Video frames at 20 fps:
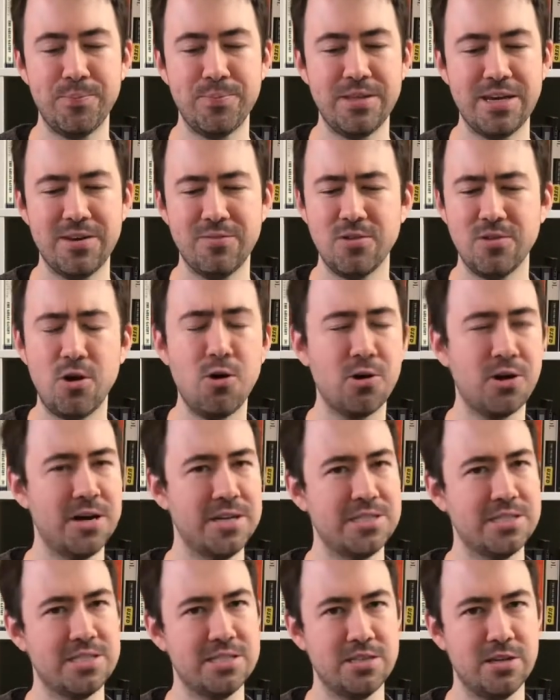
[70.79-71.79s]
They have all
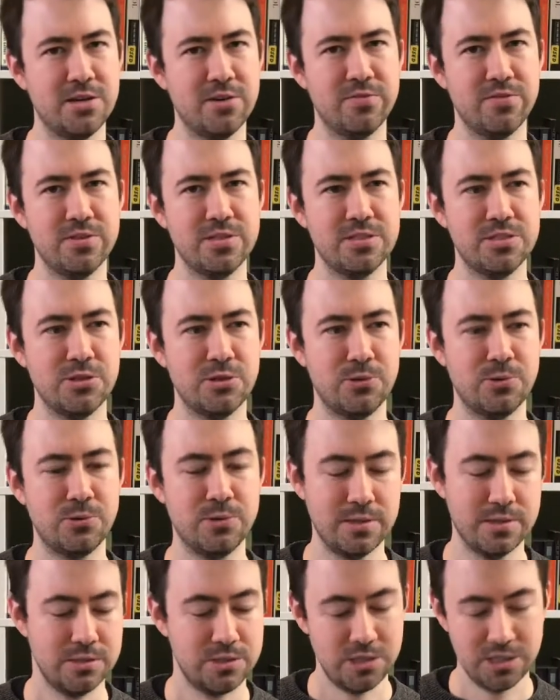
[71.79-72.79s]
kinds of stuff,
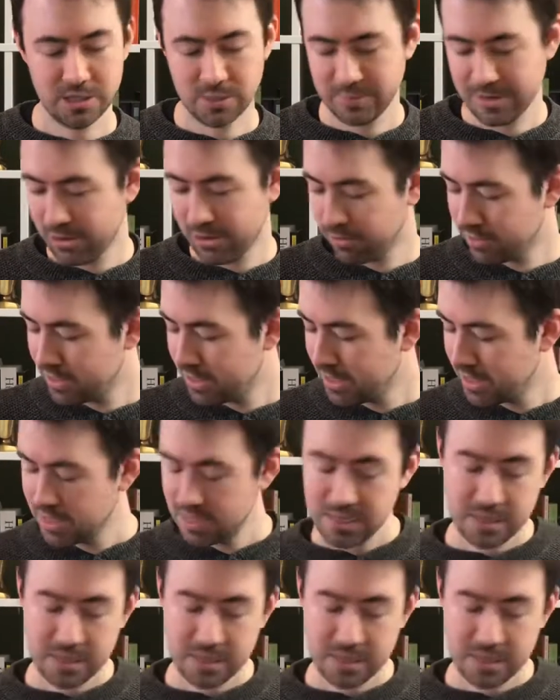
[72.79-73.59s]
so check them out.